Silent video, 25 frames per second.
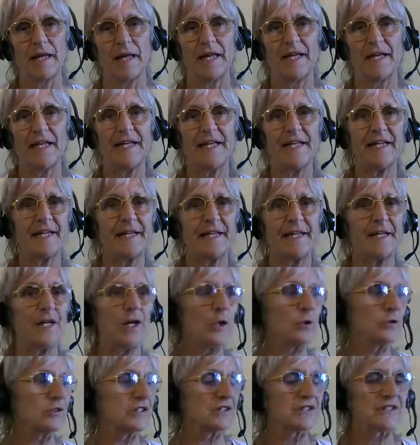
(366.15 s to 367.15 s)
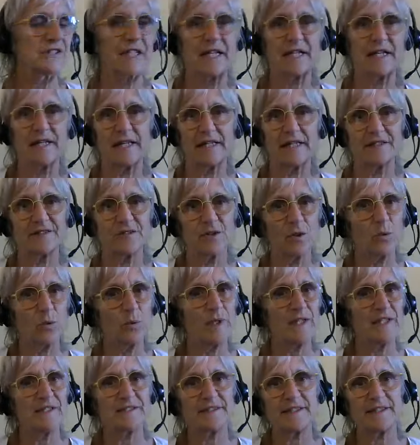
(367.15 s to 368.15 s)
And in that noticing, there's
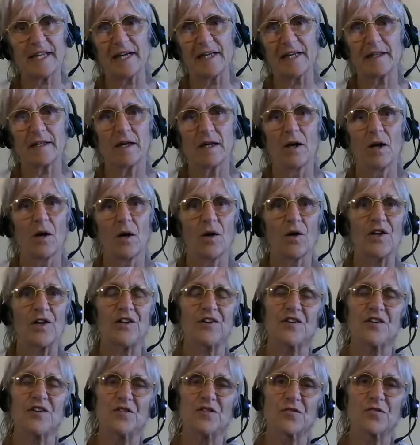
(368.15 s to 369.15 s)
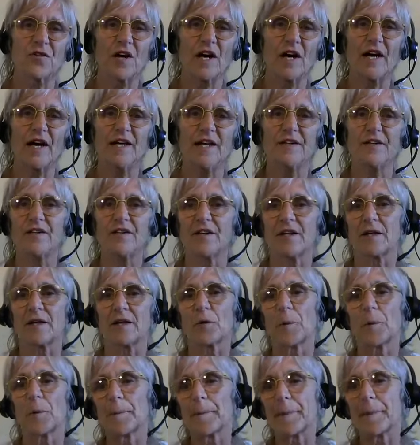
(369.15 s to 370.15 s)
always that, oh, is this right? In
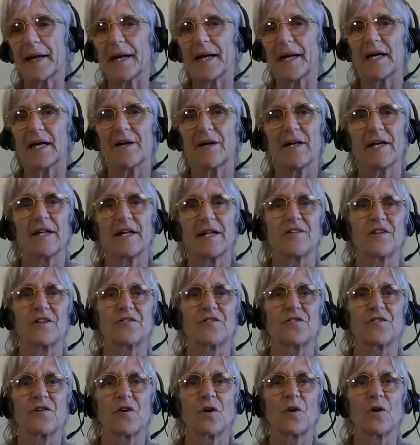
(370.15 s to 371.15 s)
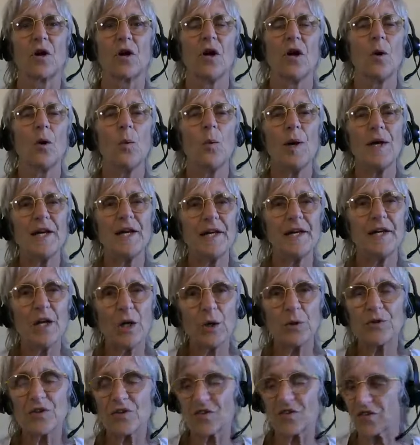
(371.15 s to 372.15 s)
comparing, is it wrong? When the
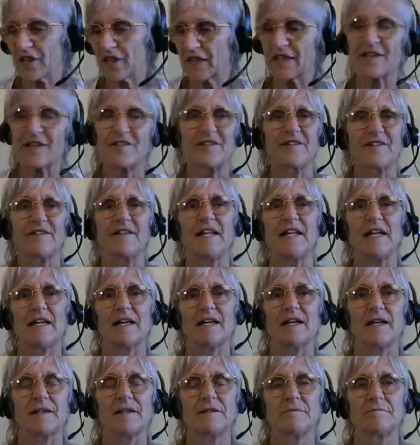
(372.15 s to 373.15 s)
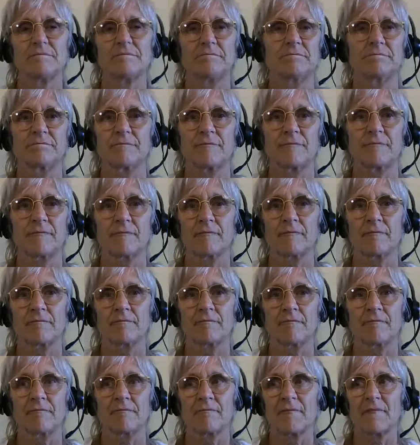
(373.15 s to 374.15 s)
noticing isn't there,
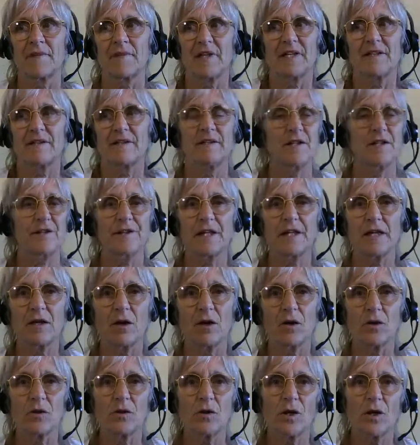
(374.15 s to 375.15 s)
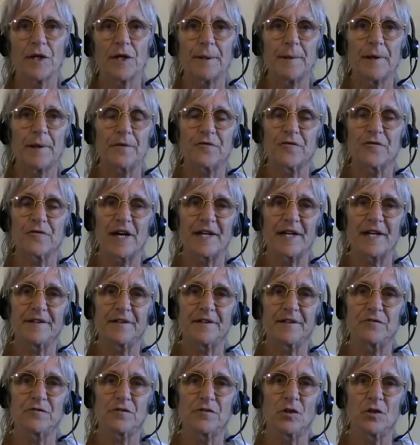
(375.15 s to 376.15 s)
there's nothing going on about right
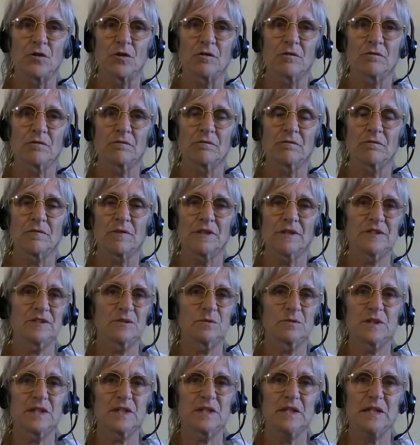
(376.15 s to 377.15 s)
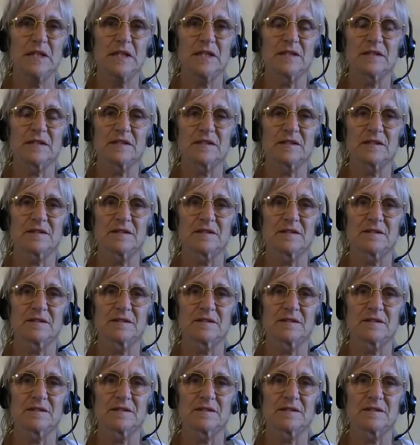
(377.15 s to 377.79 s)
and wrong. It's what it is.